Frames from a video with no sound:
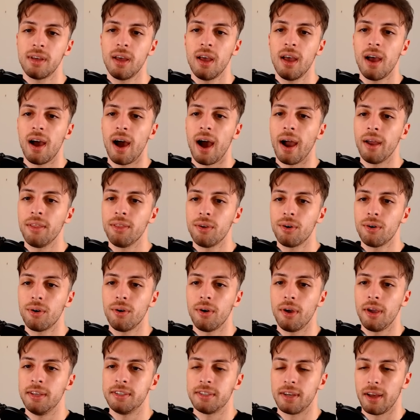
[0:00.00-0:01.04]
Hydro
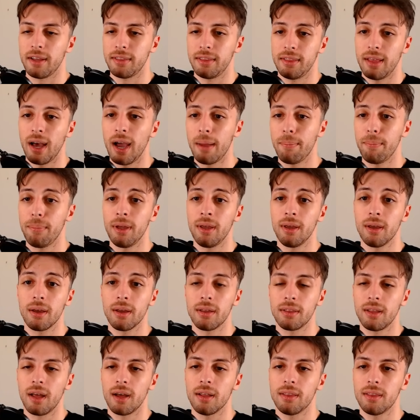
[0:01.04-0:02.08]
is a typing
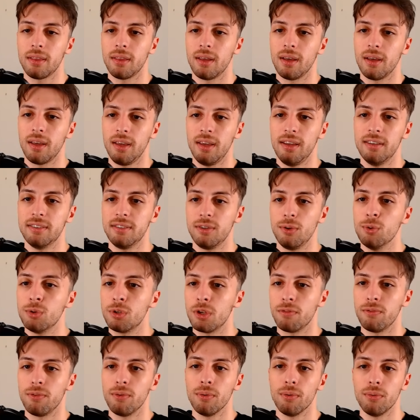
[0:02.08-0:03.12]
that is
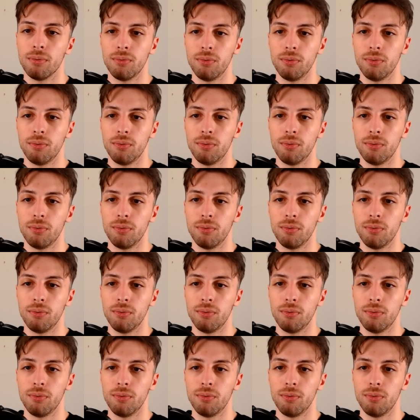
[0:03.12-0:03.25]
useful